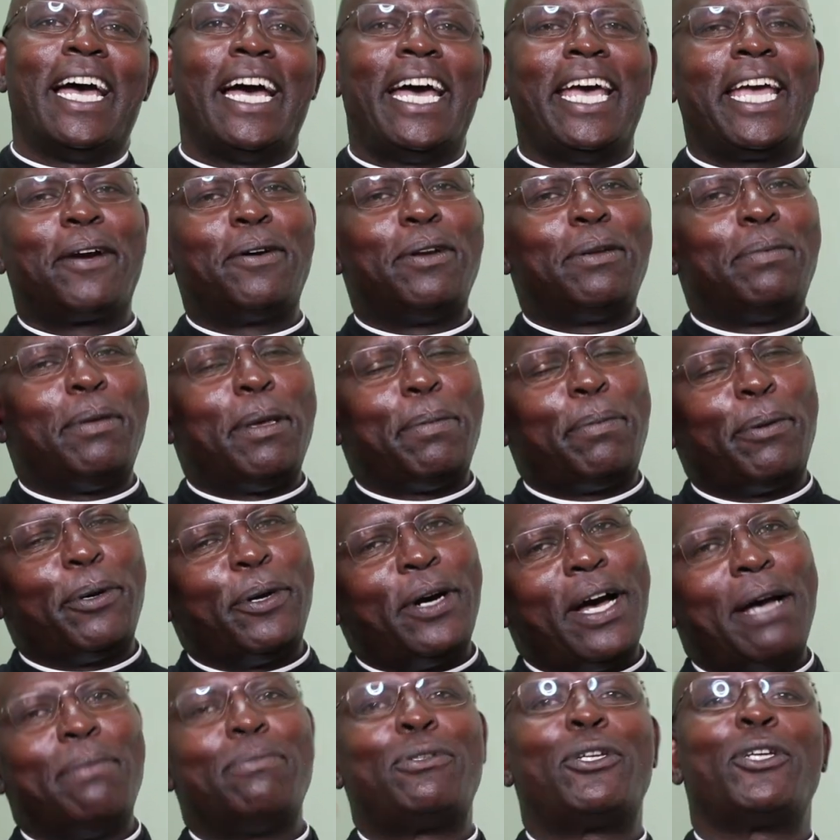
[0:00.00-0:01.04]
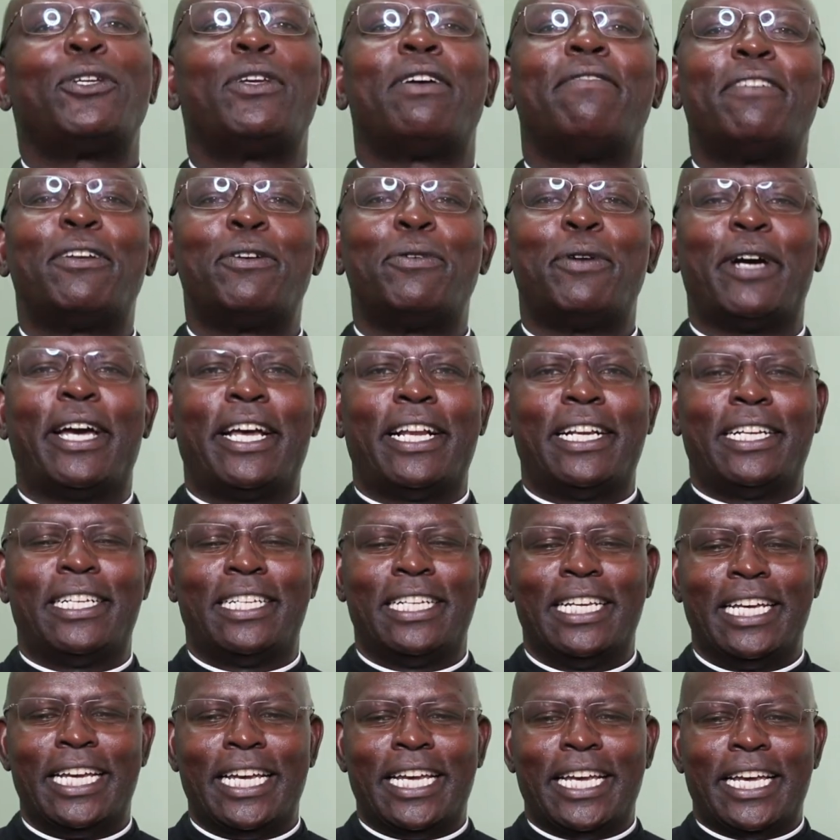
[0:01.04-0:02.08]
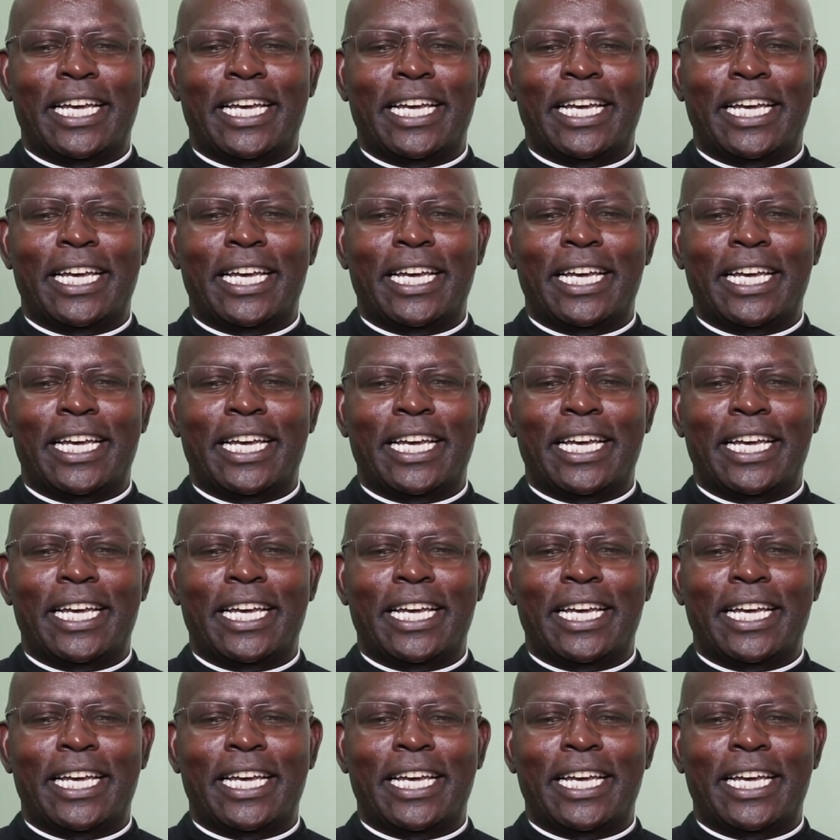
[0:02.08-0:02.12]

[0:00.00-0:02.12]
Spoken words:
Hi, good people. I'm sure you're very well.